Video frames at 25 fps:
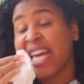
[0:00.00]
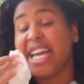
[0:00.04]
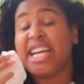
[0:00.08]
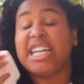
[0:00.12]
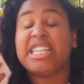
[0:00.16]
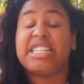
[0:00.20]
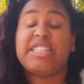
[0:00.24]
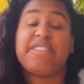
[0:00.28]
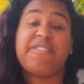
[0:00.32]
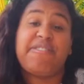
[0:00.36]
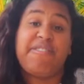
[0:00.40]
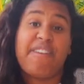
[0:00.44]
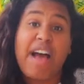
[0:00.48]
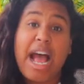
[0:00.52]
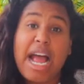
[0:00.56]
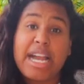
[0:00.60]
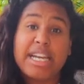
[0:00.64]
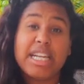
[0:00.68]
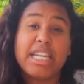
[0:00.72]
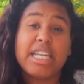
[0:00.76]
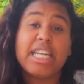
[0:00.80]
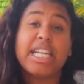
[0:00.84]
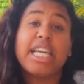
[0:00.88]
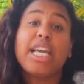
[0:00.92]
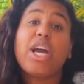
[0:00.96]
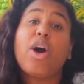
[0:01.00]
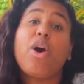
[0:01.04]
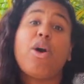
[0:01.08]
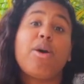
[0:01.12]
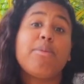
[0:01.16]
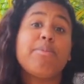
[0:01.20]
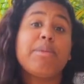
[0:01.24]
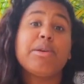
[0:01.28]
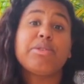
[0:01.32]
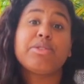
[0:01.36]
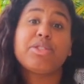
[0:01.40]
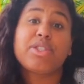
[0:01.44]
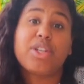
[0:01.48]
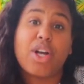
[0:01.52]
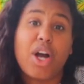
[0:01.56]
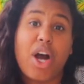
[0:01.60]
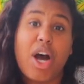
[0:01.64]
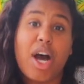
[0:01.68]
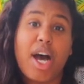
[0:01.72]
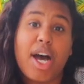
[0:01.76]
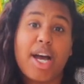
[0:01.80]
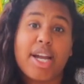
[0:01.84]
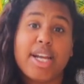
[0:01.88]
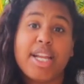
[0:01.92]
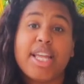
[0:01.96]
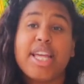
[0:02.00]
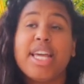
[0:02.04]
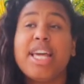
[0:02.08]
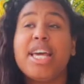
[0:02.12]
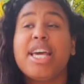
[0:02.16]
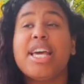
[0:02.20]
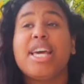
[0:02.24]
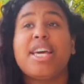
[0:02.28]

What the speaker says: It's finally almost gone.